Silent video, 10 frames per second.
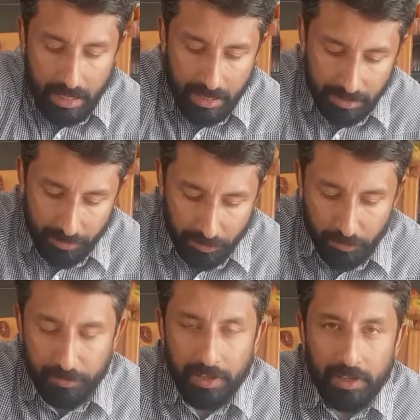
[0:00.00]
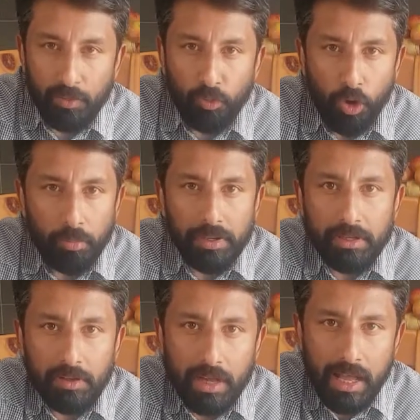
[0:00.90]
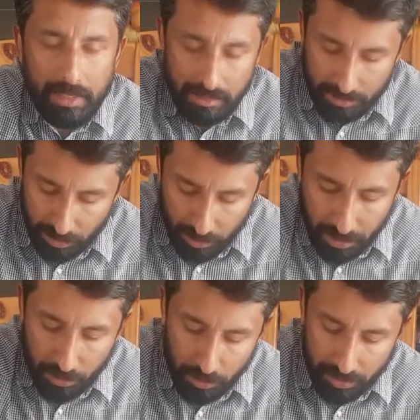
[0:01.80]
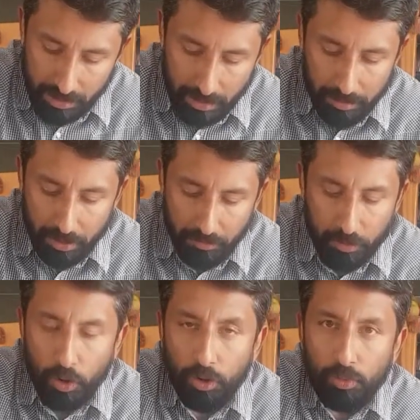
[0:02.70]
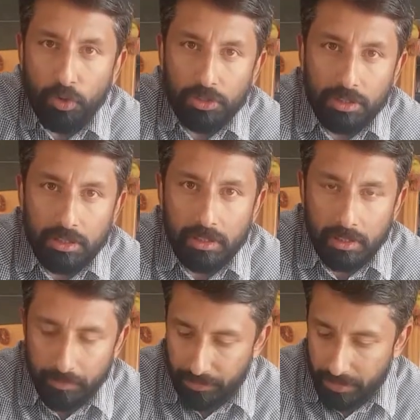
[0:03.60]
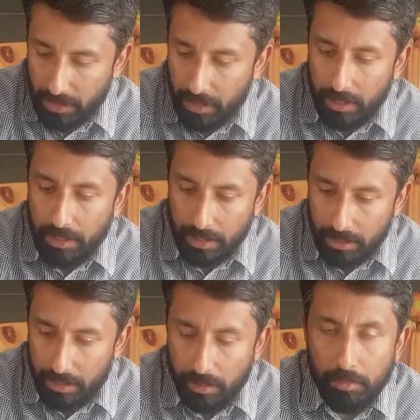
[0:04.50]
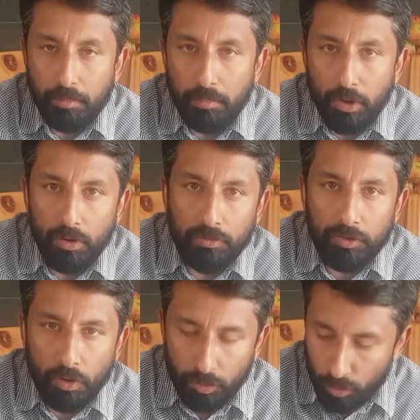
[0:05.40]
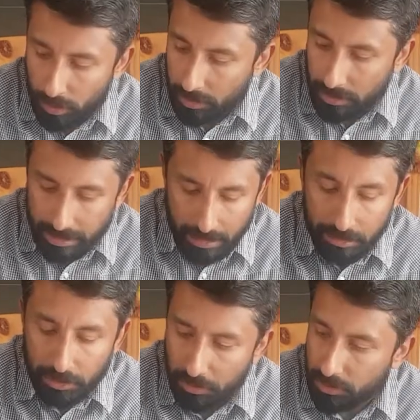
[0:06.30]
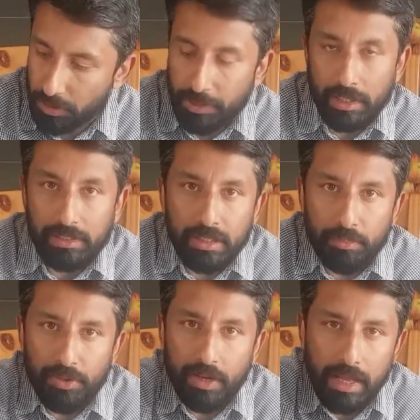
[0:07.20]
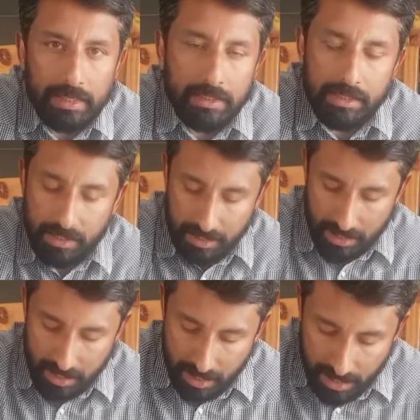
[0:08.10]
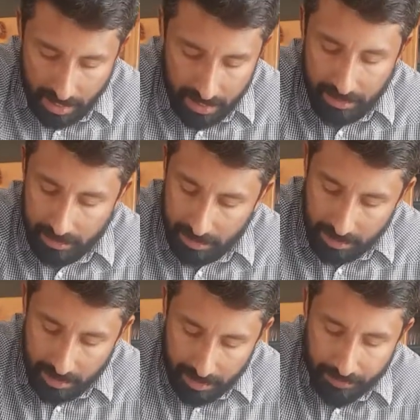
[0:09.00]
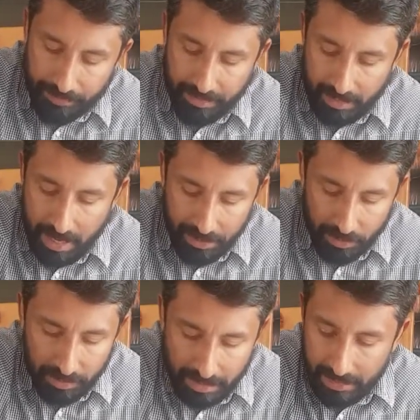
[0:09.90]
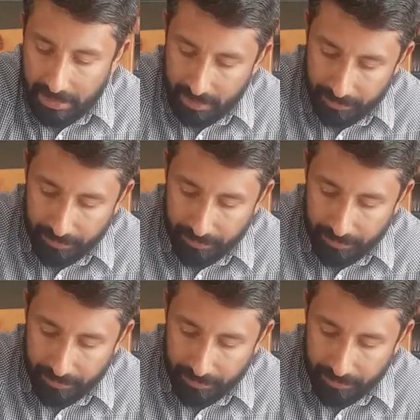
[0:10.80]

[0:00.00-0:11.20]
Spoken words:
And if you feel warm in your hands, you can use a little bit of cold water in a bowl of cold water near you, so you can dip your hands and carry on kneading.